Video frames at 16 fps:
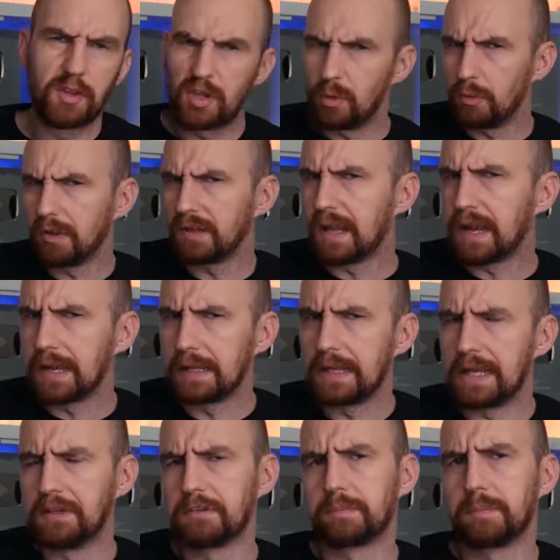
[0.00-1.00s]
You were
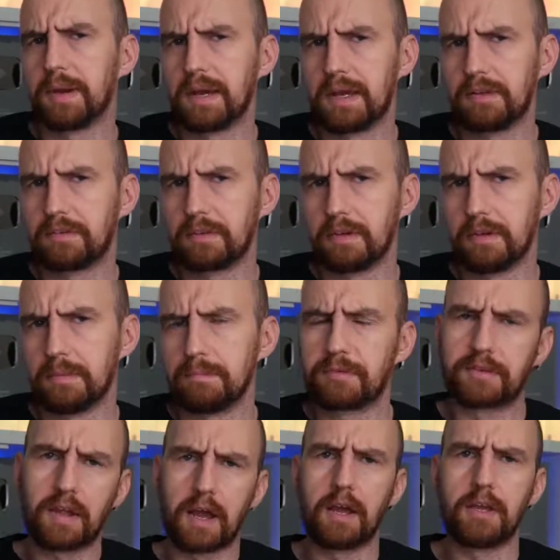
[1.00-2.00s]
likely inspired to
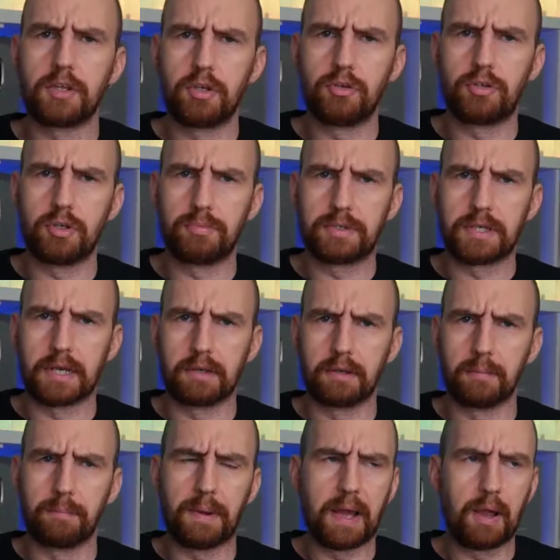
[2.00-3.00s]
start a YouTube
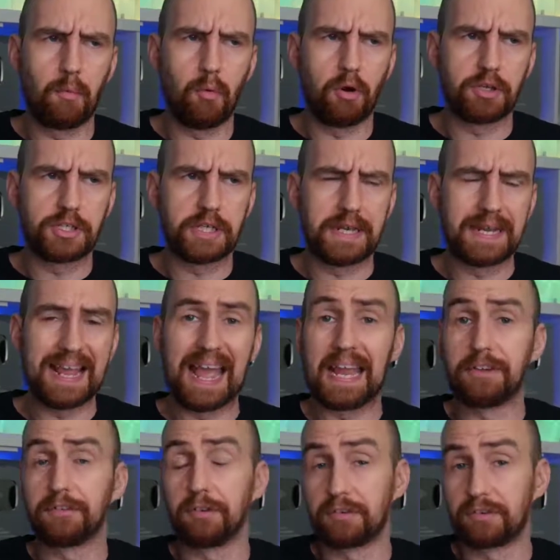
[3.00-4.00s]
channel by watching
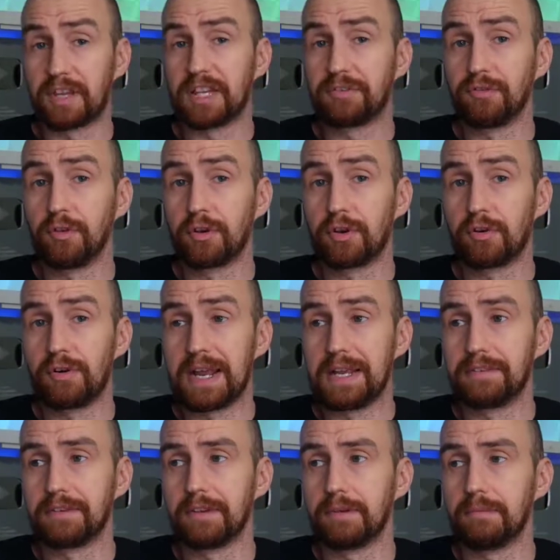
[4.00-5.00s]
a successful
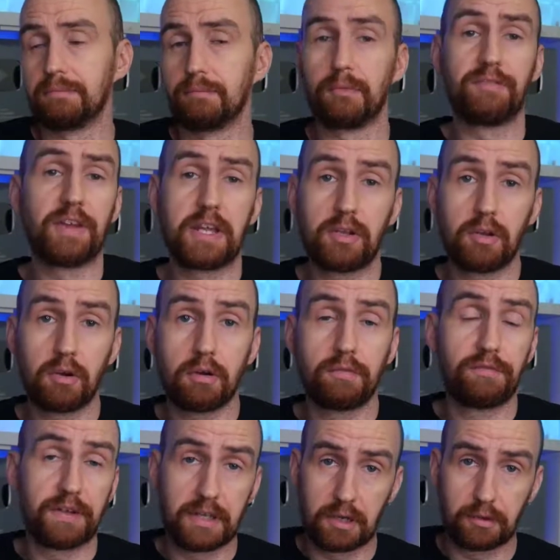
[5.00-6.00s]
creator within your
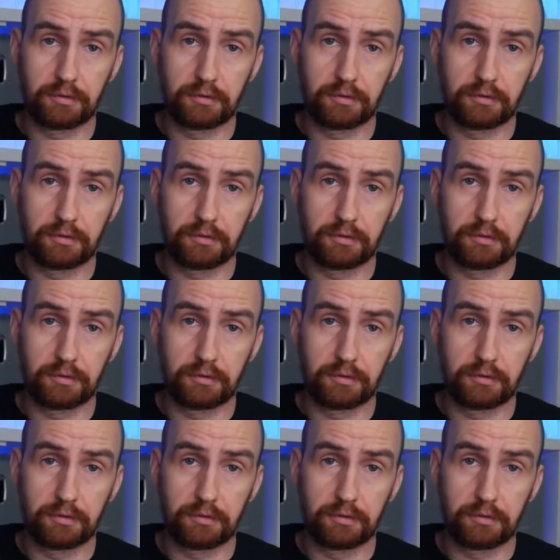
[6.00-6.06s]
video